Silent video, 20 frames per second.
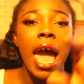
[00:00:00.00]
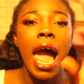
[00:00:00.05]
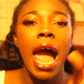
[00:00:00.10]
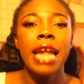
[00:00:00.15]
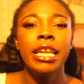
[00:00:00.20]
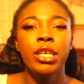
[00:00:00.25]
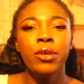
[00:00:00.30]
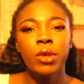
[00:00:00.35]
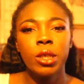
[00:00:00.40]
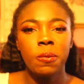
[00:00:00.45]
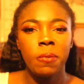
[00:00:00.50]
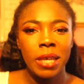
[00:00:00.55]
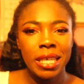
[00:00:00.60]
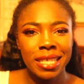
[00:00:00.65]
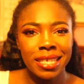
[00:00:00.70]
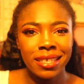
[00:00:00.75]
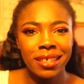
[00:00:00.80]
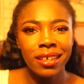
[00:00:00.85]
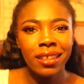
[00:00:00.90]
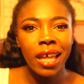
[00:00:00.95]
And he was
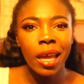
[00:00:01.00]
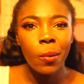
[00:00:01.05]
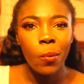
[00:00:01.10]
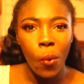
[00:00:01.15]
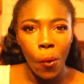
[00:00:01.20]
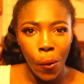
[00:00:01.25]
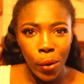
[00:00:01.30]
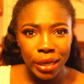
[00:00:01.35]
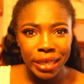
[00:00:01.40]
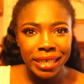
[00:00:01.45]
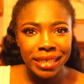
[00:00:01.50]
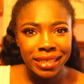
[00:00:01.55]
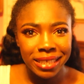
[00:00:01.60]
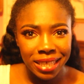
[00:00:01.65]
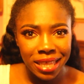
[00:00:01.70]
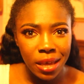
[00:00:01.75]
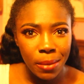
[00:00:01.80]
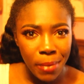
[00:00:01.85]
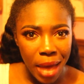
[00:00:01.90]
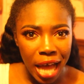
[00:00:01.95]
basically like pointing
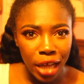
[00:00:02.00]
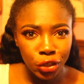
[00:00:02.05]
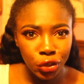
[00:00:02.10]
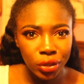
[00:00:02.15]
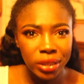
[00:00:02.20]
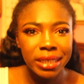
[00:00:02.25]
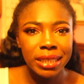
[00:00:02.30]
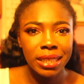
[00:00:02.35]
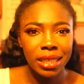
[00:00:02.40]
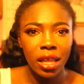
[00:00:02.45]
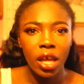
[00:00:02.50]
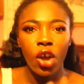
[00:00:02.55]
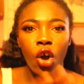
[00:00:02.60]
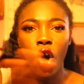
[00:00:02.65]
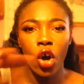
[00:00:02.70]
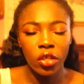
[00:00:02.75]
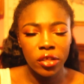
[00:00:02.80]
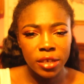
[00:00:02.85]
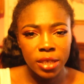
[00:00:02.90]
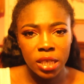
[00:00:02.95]
to the mattress and like
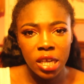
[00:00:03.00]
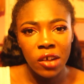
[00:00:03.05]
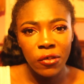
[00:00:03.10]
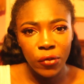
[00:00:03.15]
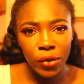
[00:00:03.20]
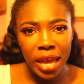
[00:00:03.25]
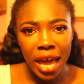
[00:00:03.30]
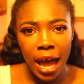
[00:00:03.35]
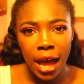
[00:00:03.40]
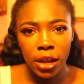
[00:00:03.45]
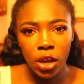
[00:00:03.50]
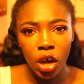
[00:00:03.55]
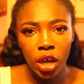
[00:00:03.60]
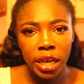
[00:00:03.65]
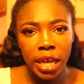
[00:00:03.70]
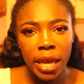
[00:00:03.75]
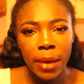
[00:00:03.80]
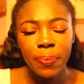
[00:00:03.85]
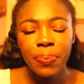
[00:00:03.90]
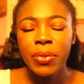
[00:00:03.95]
all the stuff we had
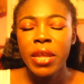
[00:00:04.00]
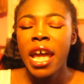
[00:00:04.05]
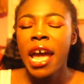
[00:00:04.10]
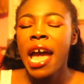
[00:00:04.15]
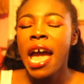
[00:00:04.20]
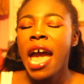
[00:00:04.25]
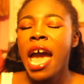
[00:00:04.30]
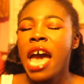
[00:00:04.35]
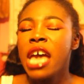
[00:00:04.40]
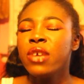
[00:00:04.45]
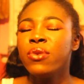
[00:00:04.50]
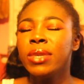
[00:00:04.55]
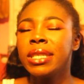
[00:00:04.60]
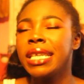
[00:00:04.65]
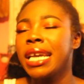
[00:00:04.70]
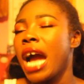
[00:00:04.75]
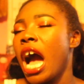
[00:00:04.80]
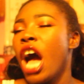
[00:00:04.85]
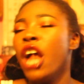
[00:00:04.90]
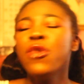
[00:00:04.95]
on it. He was
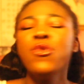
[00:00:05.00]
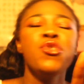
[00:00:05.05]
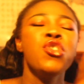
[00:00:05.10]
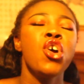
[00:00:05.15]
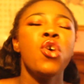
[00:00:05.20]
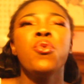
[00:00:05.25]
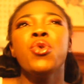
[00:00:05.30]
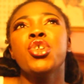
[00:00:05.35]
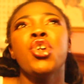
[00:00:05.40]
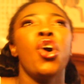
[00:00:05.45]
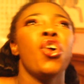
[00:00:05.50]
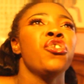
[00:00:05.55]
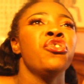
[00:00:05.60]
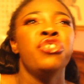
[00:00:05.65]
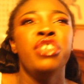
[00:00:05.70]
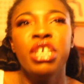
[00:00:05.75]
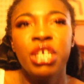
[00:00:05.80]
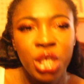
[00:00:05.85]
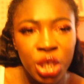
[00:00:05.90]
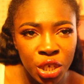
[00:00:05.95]
like, I don't know what all
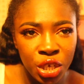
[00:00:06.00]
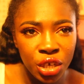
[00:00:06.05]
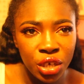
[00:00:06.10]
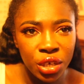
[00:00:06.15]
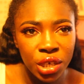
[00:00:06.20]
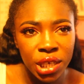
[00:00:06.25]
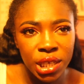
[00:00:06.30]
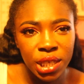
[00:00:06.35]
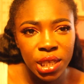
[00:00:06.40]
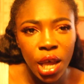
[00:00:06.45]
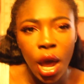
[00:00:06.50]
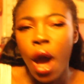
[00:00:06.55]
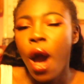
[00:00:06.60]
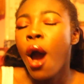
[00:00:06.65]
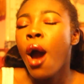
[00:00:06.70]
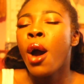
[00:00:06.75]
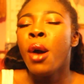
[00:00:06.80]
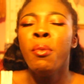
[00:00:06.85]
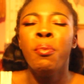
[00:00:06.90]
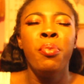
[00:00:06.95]
this is,
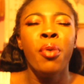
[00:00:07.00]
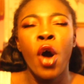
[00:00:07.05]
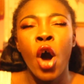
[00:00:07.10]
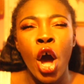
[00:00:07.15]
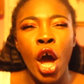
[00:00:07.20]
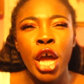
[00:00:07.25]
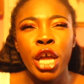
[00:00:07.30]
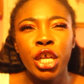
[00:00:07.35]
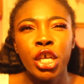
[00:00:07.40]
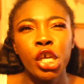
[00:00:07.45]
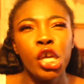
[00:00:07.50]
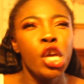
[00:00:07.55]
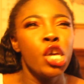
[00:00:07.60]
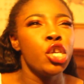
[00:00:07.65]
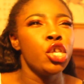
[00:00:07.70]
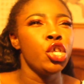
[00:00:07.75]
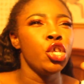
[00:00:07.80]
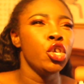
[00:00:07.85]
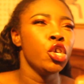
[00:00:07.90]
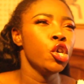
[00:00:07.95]
but
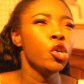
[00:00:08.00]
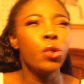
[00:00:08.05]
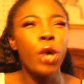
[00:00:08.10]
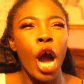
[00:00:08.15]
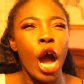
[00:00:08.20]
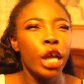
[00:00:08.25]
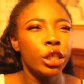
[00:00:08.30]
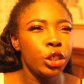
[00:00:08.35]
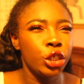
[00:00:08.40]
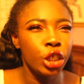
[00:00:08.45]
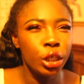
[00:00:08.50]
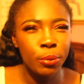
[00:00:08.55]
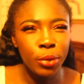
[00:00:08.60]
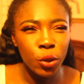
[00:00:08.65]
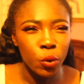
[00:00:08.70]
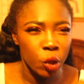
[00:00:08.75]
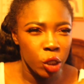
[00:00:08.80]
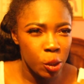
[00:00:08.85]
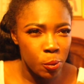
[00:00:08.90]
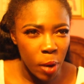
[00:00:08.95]
you guys need to
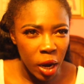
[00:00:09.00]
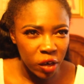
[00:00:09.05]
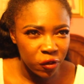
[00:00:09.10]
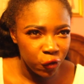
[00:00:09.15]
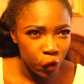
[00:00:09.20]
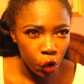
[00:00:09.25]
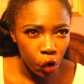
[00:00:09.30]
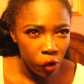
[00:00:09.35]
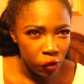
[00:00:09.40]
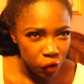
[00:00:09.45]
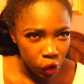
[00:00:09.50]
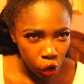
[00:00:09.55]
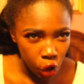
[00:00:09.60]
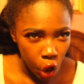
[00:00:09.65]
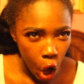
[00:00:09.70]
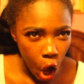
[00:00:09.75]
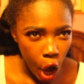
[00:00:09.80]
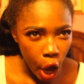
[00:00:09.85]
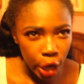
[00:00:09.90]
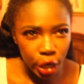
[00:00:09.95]
be respectful of the
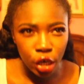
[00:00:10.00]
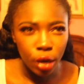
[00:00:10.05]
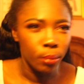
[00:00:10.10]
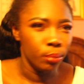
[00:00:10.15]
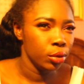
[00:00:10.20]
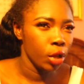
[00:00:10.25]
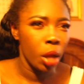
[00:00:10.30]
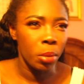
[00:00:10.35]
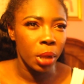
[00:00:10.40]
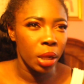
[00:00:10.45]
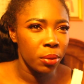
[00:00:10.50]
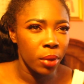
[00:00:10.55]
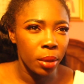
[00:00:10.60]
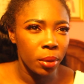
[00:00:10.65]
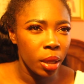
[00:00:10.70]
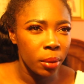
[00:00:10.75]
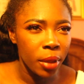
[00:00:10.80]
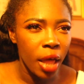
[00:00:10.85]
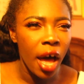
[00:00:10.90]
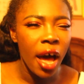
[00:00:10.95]
line and blah blah blah
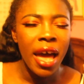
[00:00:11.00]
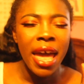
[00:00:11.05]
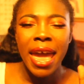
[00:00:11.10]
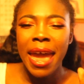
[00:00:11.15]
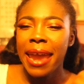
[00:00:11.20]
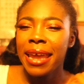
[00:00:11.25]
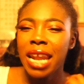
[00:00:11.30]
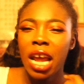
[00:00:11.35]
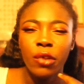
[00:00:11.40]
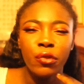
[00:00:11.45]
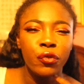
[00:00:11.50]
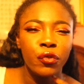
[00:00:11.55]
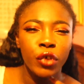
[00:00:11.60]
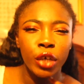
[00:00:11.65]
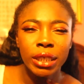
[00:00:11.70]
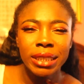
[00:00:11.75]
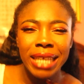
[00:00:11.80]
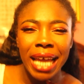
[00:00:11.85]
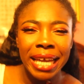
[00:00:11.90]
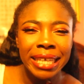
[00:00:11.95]
blah blah. And at
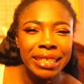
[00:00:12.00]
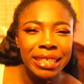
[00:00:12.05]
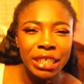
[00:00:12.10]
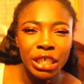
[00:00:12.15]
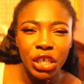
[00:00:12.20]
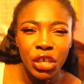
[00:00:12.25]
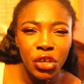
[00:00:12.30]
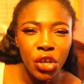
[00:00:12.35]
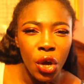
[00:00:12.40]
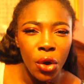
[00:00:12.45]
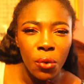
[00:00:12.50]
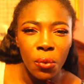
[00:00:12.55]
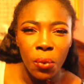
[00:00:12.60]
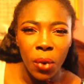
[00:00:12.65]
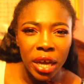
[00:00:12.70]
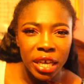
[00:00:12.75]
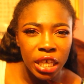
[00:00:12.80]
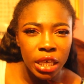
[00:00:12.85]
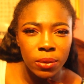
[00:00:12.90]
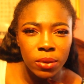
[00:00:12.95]
first I didn't know
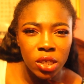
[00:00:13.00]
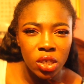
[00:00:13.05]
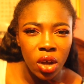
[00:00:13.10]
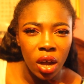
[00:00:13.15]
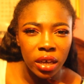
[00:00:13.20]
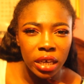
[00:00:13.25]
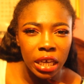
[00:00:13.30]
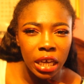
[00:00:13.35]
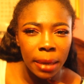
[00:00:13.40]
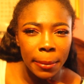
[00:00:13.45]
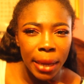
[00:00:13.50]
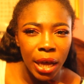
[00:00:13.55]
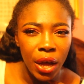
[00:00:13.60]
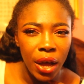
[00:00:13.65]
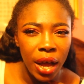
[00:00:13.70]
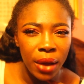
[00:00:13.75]
what he was talking about.